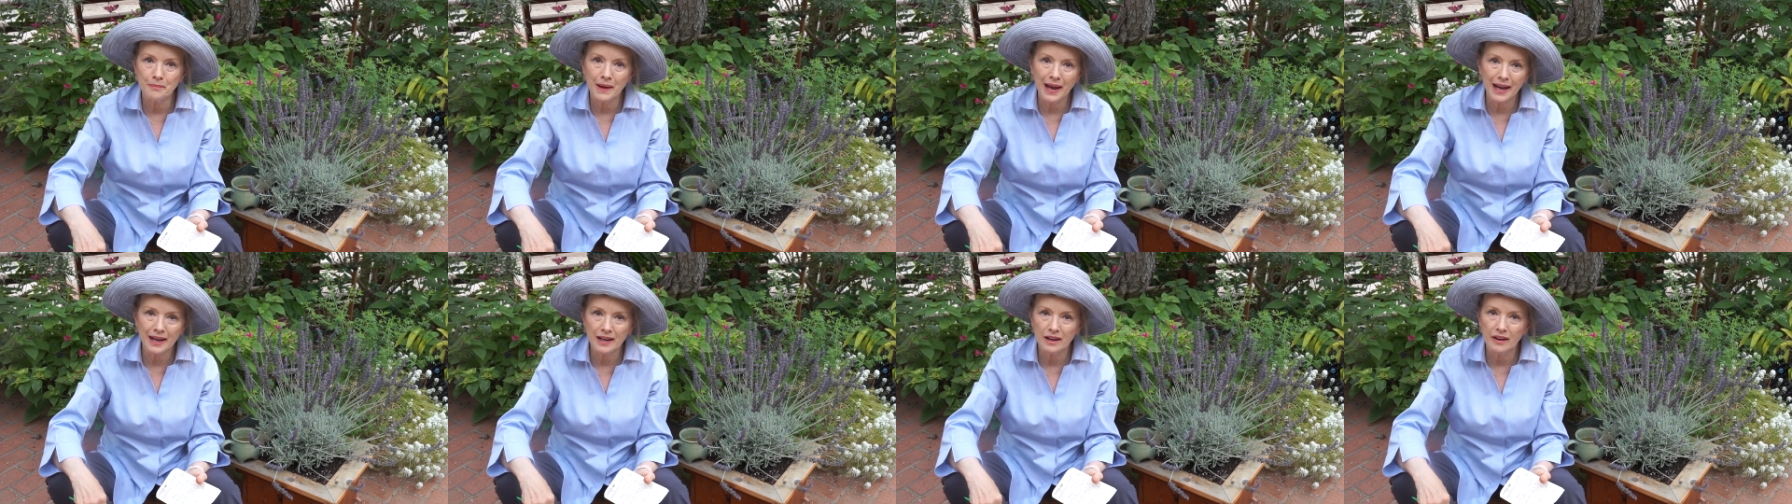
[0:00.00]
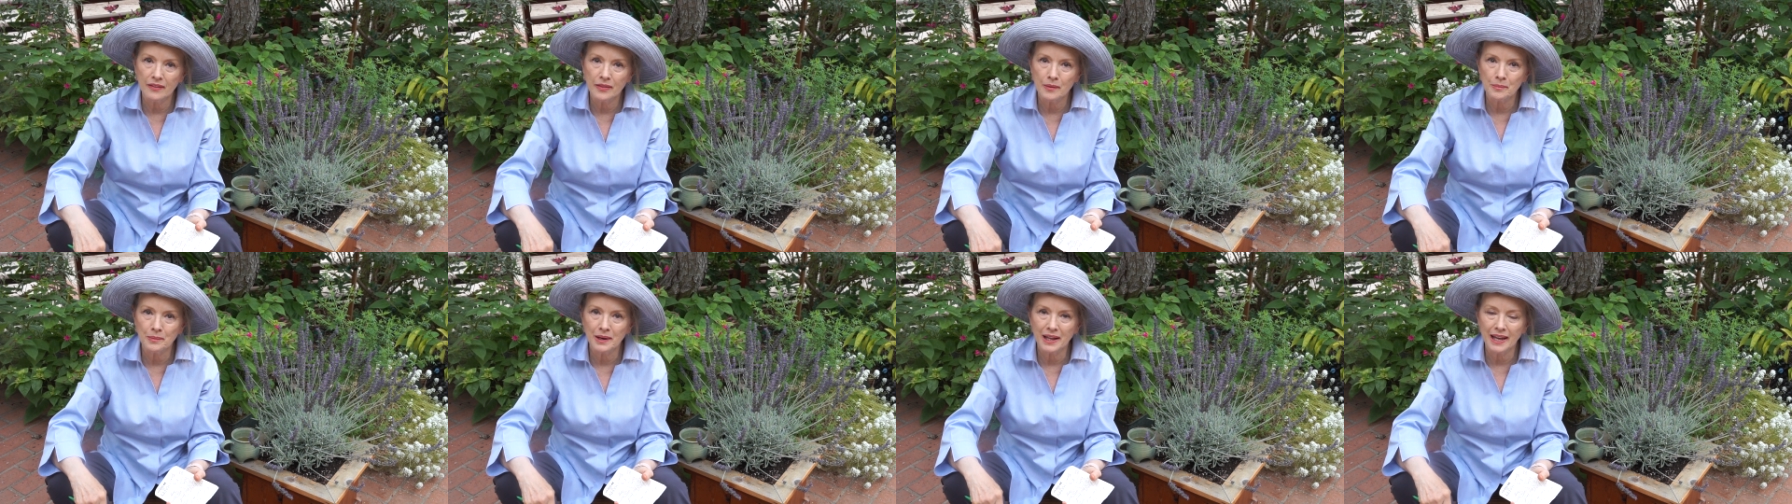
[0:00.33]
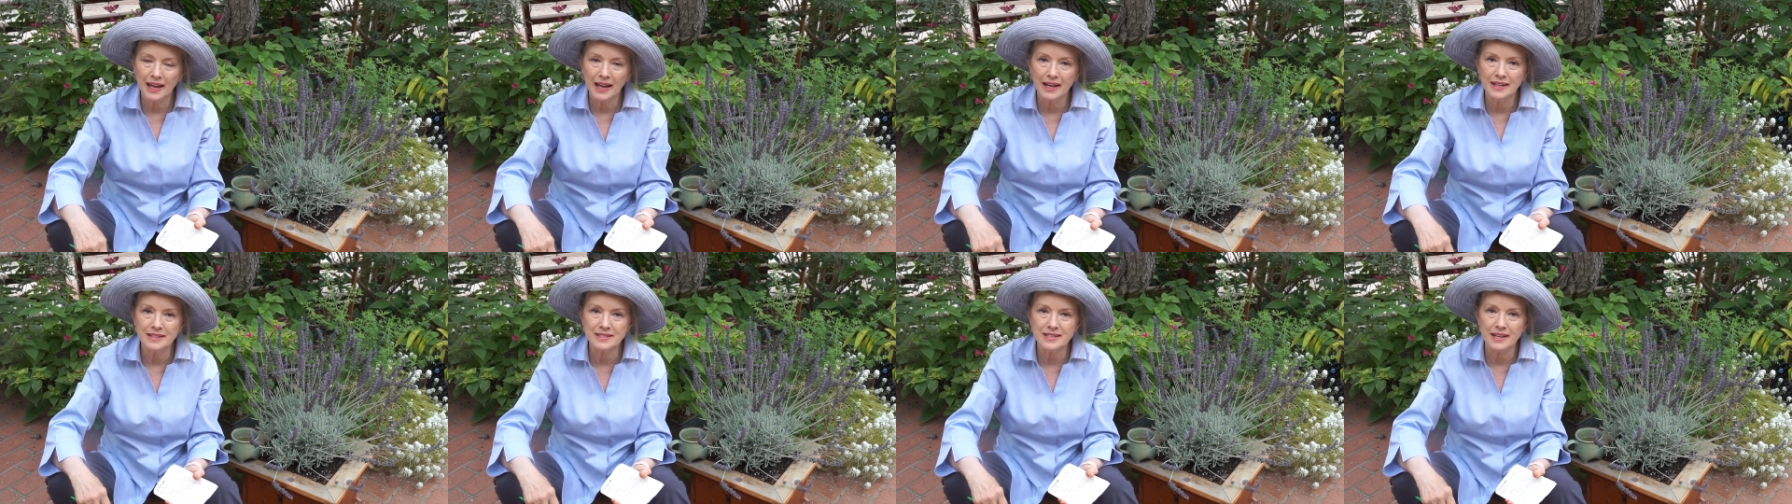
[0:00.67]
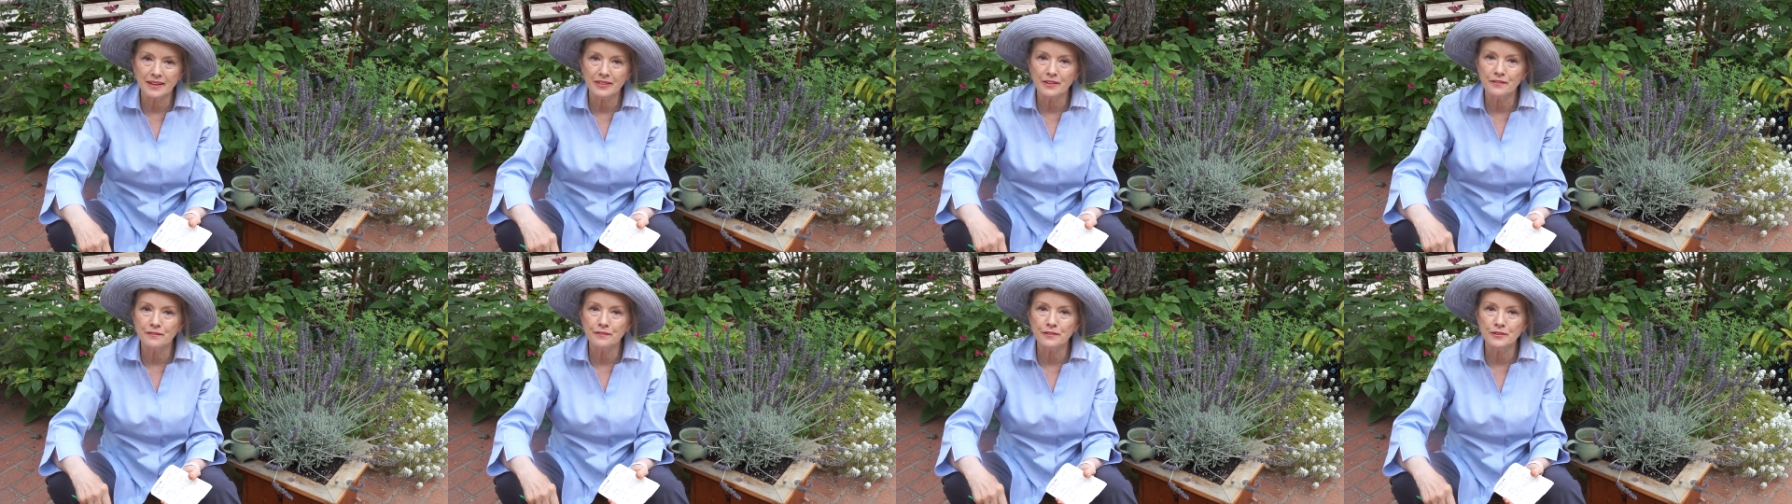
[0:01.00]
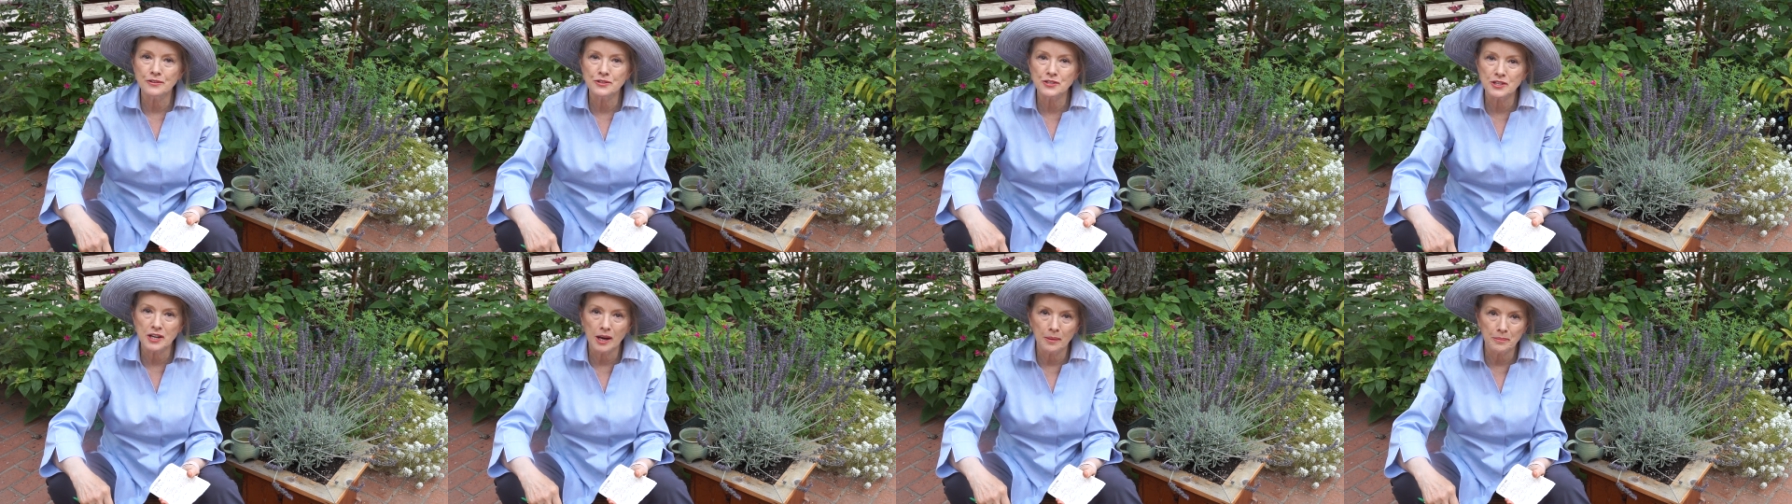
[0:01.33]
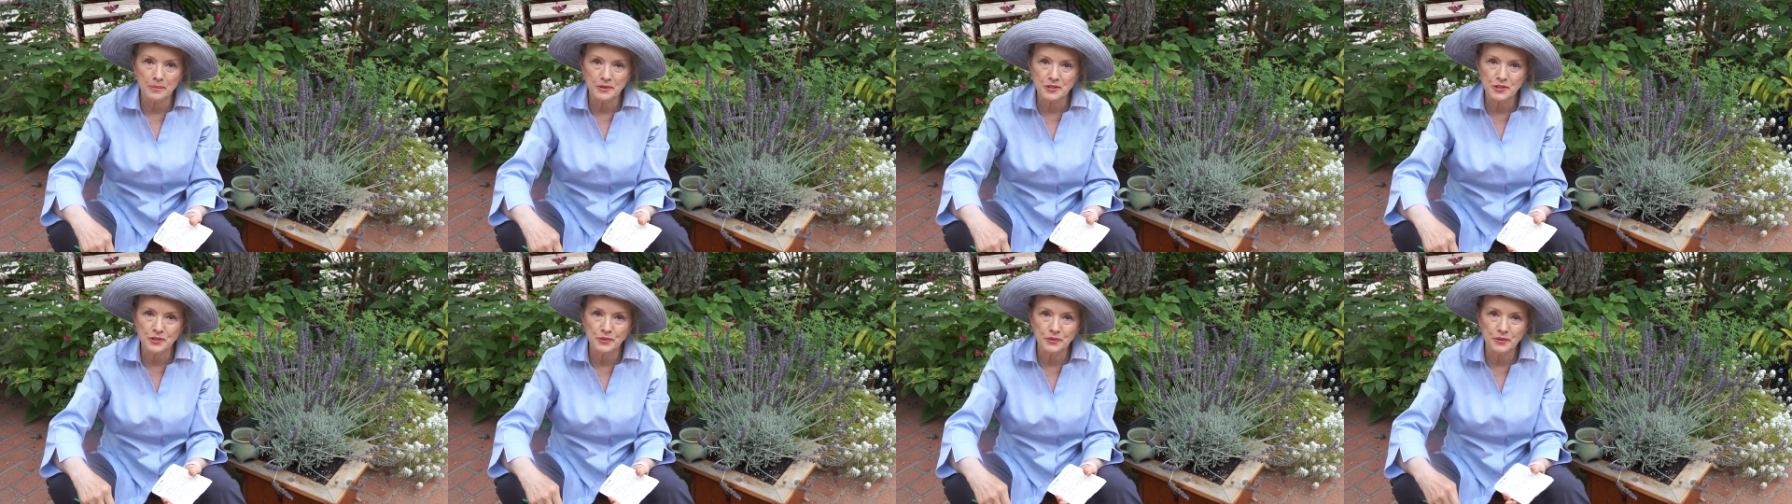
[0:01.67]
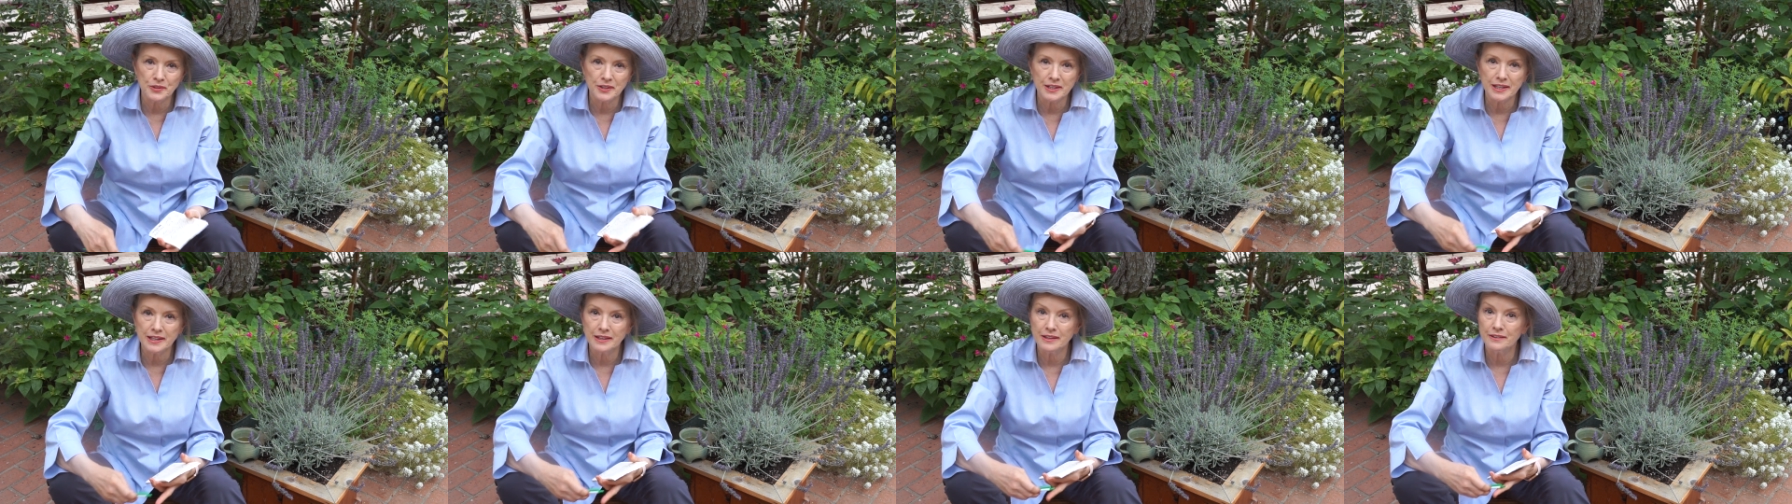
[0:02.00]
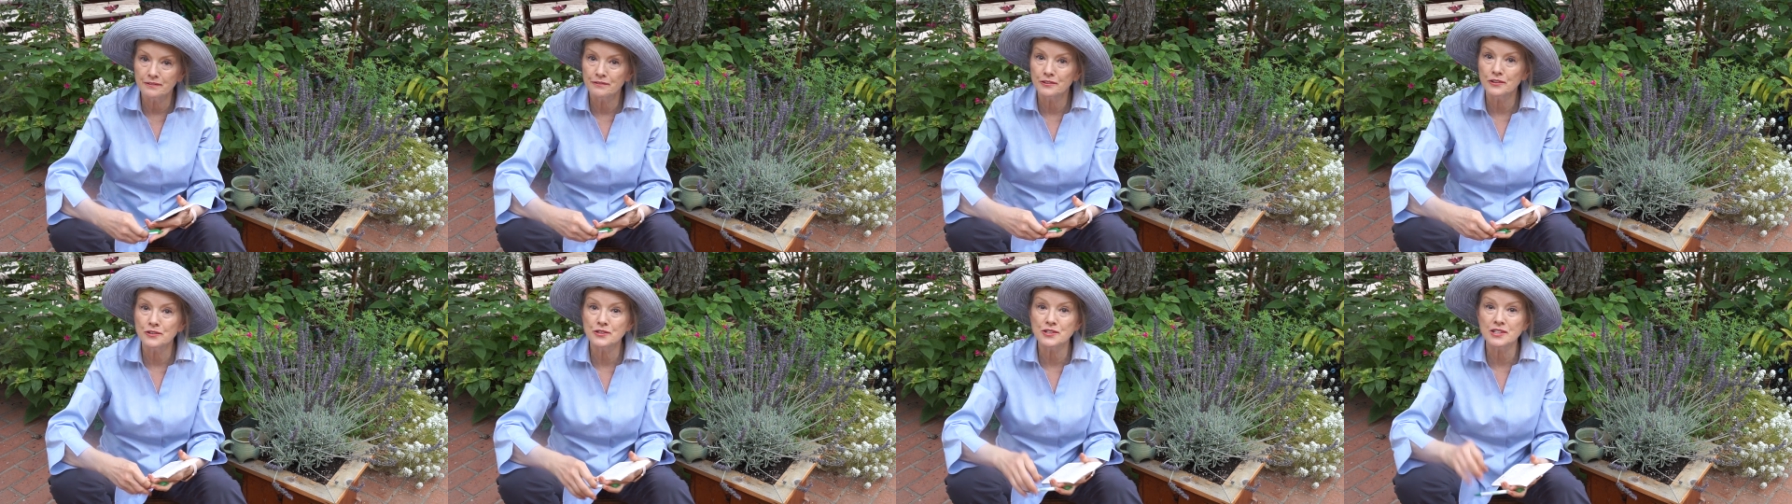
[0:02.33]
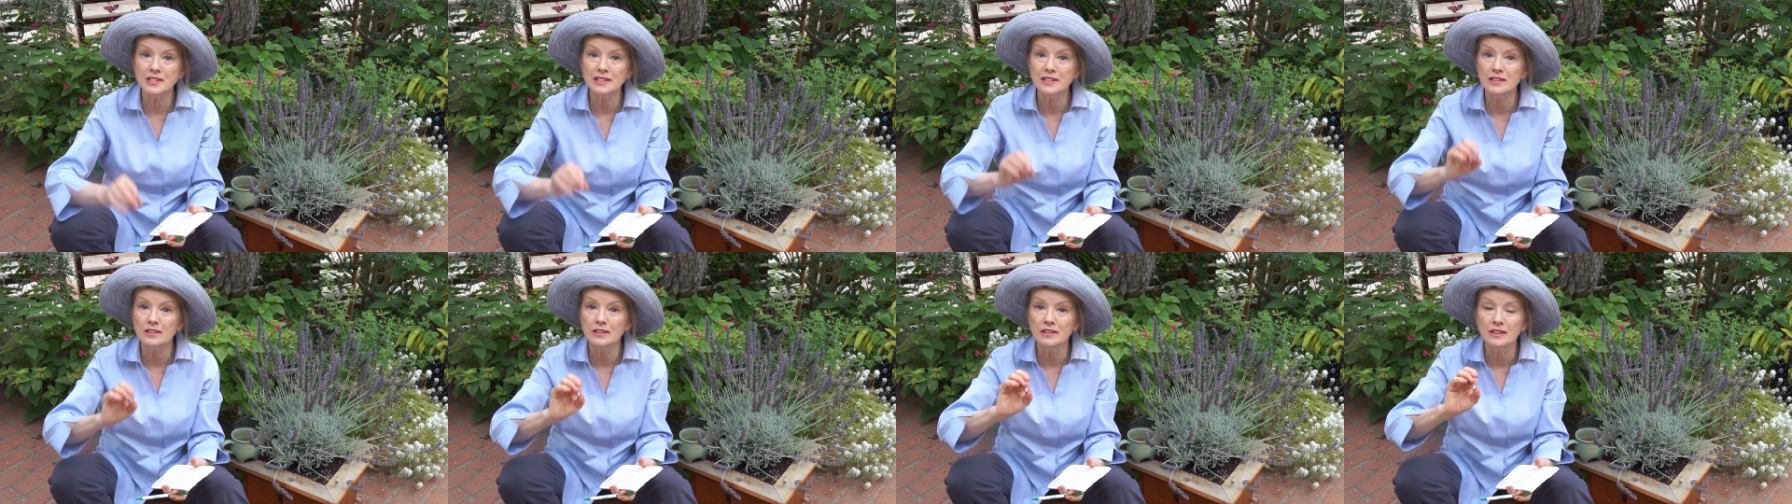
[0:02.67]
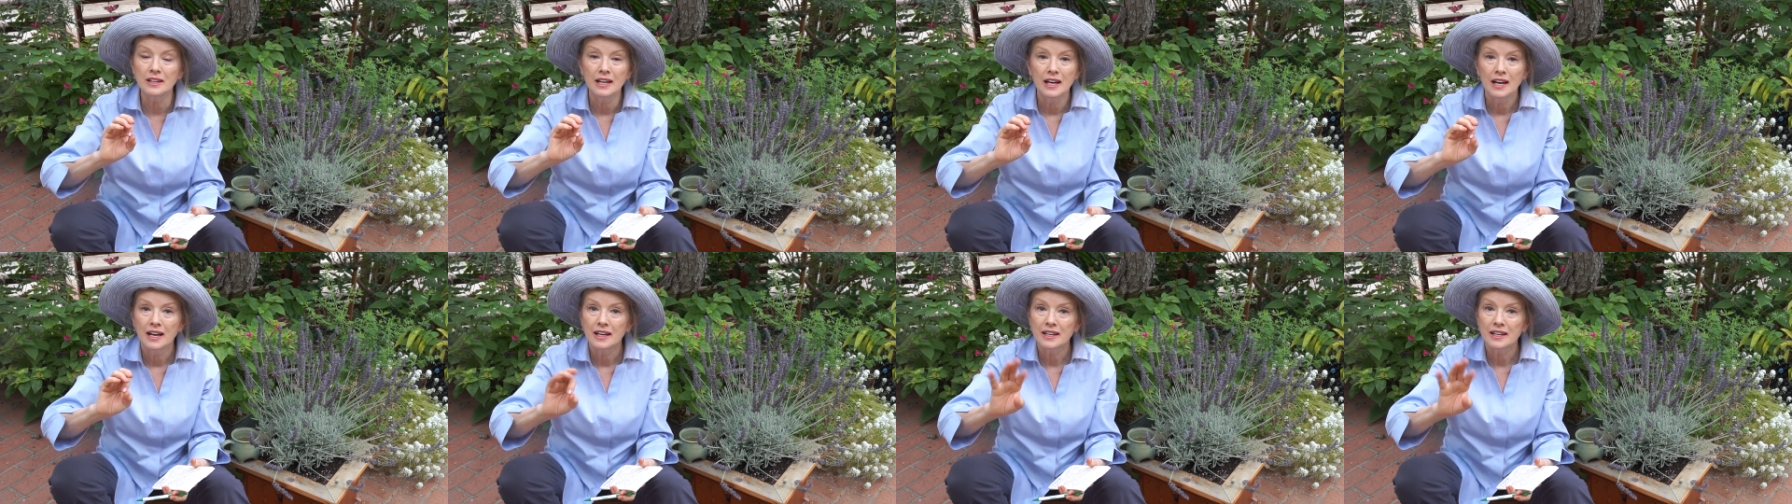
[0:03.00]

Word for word: back on the plants at the first opportunity, the first little